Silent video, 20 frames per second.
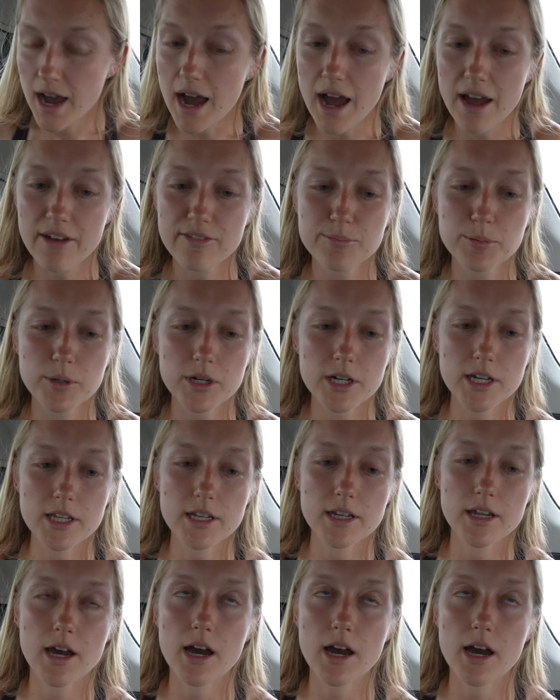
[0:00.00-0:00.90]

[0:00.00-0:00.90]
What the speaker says: I've put